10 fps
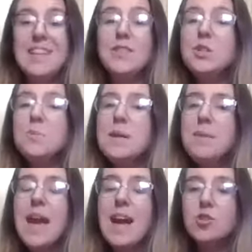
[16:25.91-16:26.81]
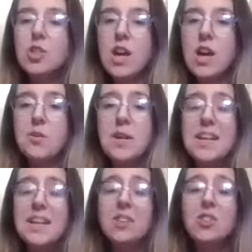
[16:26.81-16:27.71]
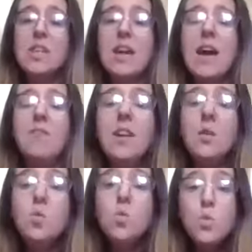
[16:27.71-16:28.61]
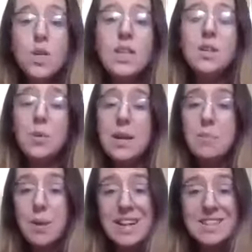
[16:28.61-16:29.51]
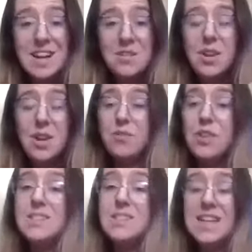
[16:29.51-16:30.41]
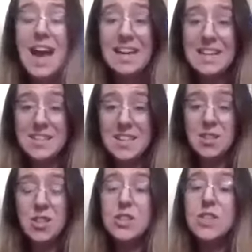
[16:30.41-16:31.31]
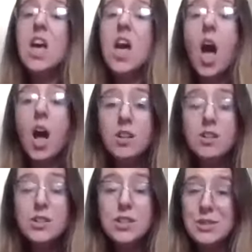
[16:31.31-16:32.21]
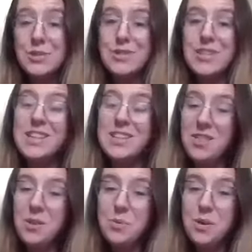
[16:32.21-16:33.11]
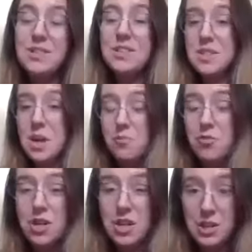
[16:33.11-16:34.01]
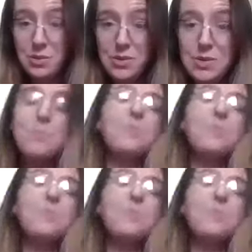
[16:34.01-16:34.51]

Is your baby actually hungry? And I actually have a really great breakdown of satiety signals, hunger cues, and another one, discomfort cues,